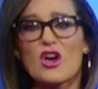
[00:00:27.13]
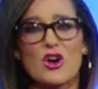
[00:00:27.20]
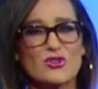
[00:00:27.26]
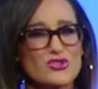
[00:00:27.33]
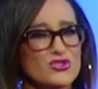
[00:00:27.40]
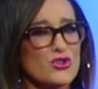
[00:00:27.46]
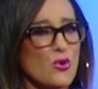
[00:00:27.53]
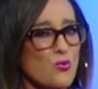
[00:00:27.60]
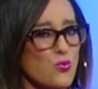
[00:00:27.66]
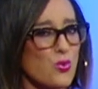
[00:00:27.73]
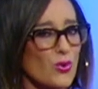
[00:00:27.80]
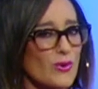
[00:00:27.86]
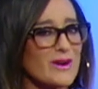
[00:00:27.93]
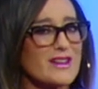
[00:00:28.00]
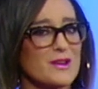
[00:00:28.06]
are so
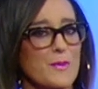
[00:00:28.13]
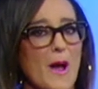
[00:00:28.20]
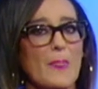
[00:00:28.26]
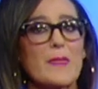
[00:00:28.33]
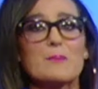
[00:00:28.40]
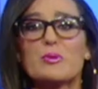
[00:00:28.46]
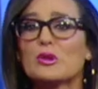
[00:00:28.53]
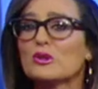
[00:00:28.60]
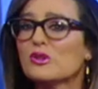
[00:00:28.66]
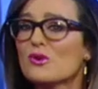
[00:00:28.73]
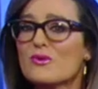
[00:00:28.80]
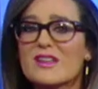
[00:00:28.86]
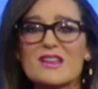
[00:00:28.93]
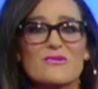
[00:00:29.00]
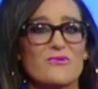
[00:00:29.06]
worried about the
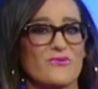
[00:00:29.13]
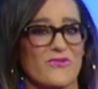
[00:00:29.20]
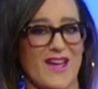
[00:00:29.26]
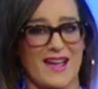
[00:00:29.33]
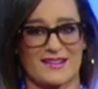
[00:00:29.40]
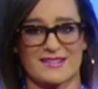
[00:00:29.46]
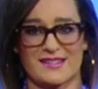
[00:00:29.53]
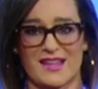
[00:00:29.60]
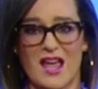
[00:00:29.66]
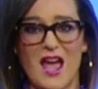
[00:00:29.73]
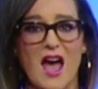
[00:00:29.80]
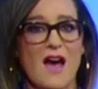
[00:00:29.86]
polluting effects